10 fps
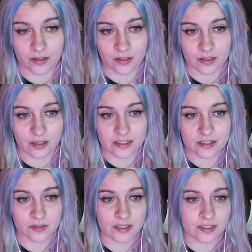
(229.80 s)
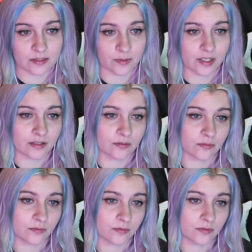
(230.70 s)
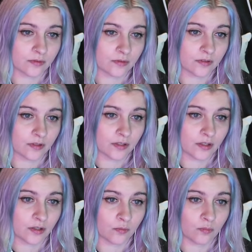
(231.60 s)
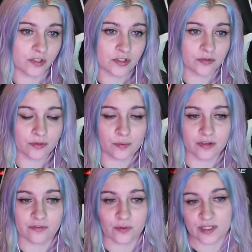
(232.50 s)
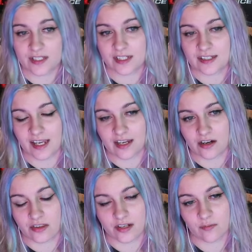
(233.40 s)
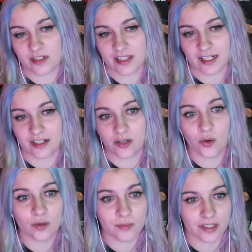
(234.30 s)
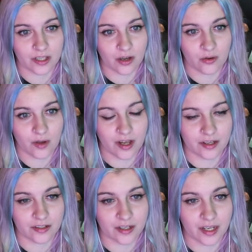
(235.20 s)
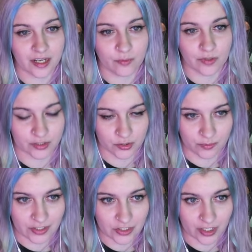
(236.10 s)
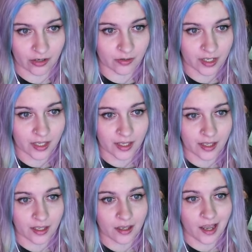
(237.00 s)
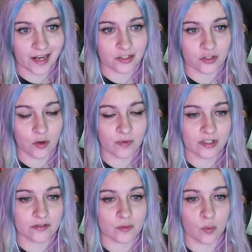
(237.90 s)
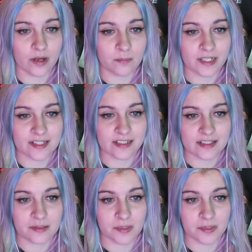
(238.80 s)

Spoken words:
Let's do it this way. 1, 2, 3, 4, 6, 8 are the numbers that can normally go on a 1 to 2 ratio. I don't want to use 1 because I need something